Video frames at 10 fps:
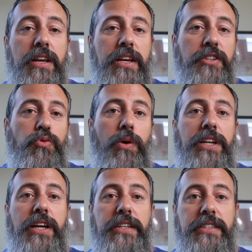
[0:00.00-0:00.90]
in
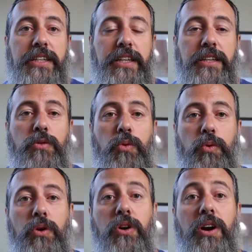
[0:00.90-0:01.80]
2019
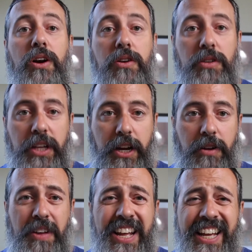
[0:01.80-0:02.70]
or
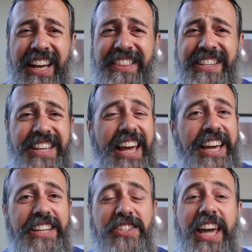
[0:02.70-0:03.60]
earlier. And this
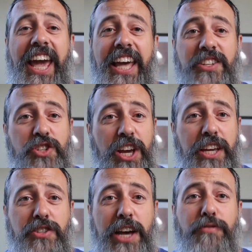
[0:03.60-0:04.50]
age can
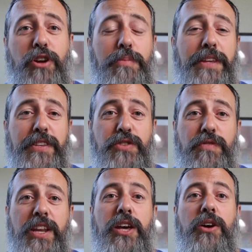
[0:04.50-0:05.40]
change after I make this
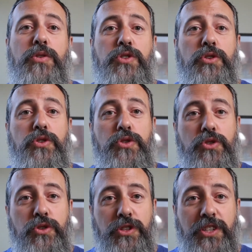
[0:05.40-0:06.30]
video, so you
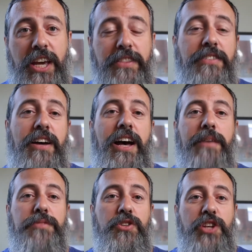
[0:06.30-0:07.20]
should take the
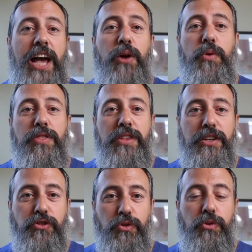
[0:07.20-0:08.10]
time to check with the
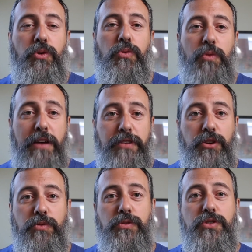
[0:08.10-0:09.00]
Internal
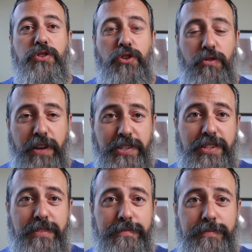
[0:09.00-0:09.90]
Revenue Service.